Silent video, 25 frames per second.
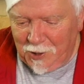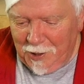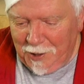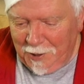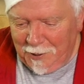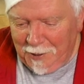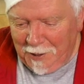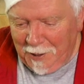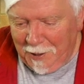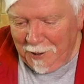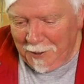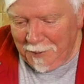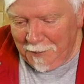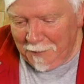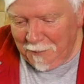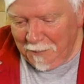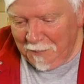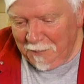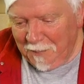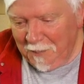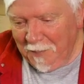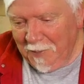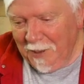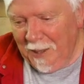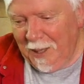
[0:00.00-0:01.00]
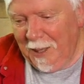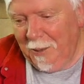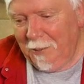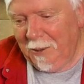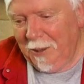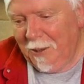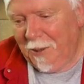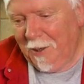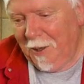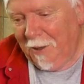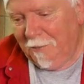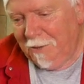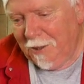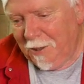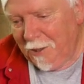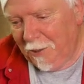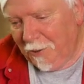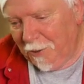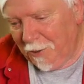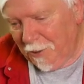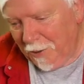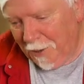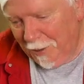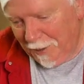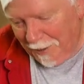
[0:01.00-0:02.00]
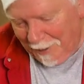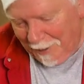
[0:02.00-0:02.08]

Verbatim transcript: in how you carve a duck.